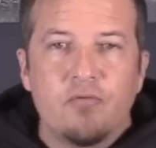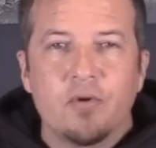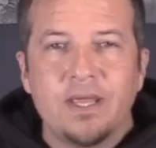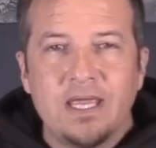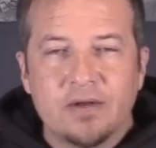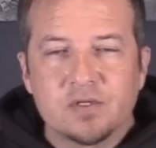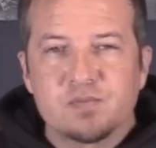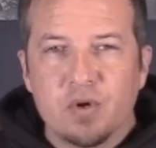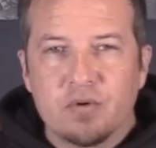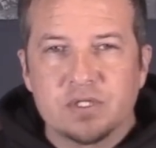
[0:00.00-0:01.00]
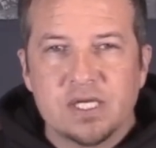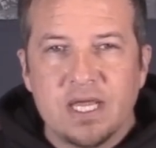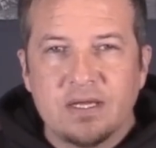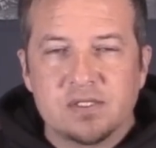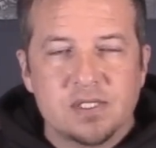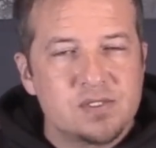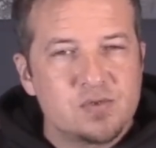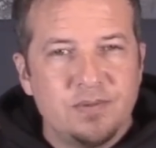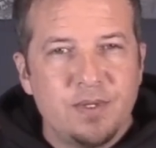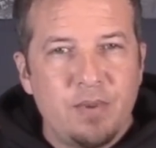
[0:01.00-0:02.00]
For beginners, brokerage accounts
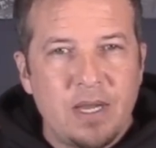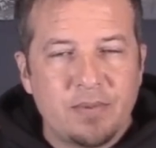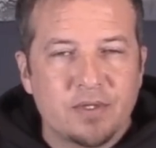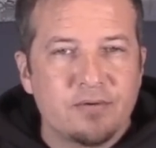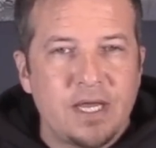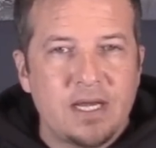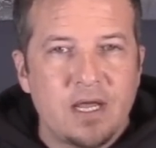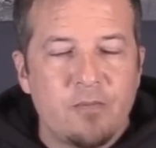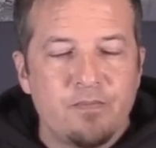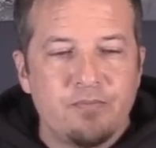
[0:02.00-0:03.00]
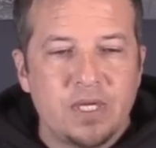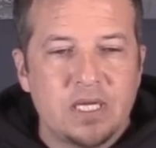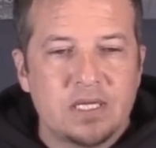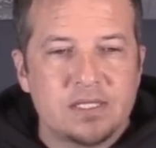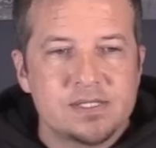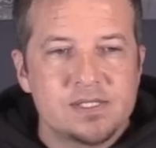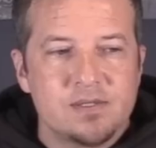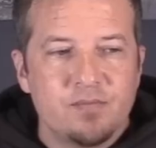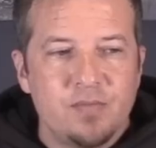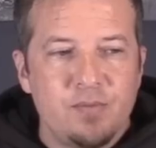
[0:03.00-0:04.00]
extremely popular right now
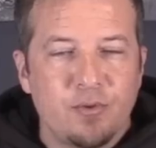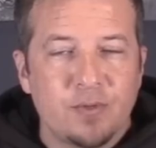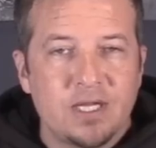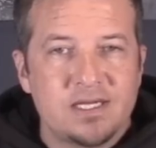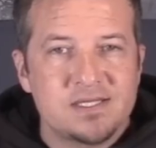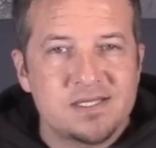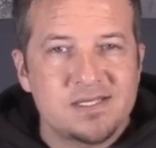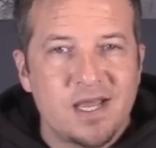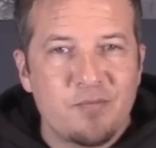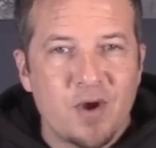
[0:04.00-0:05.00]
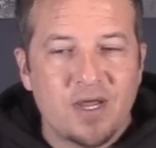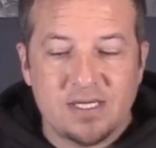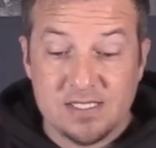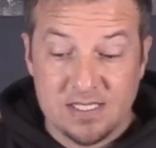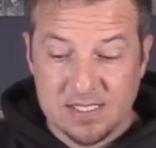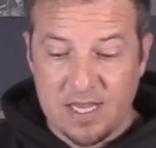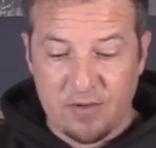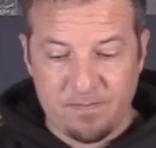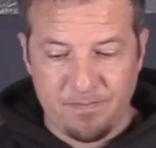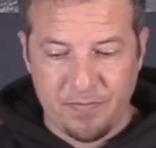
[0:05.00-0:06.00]
because People realize the stock market is
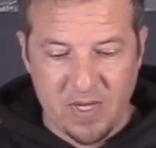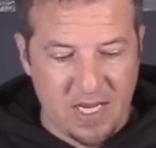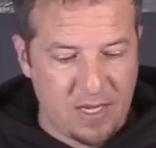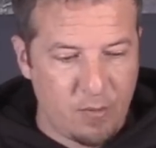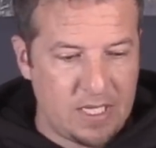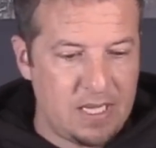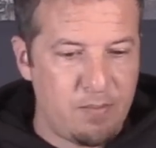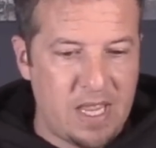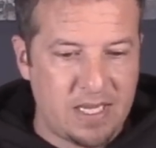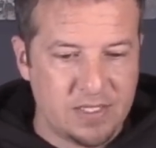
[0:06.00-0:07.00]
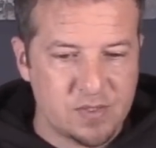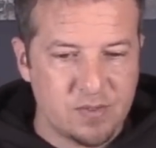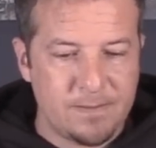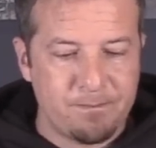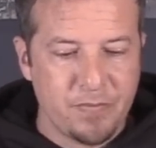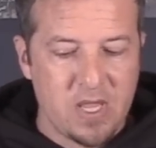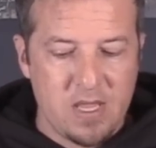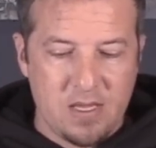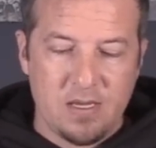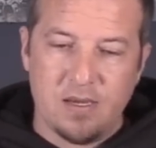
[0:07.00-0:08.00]
discounted and they want to get back into it.
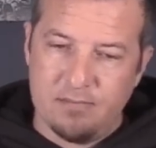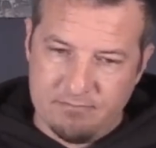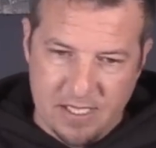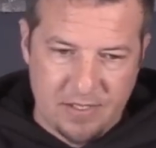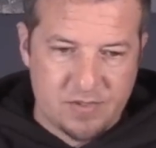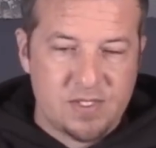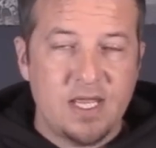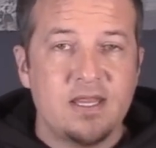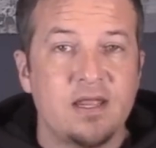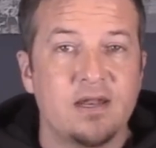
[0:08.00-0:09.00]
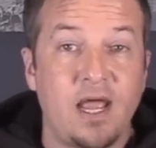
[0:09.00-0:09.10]
I understand that.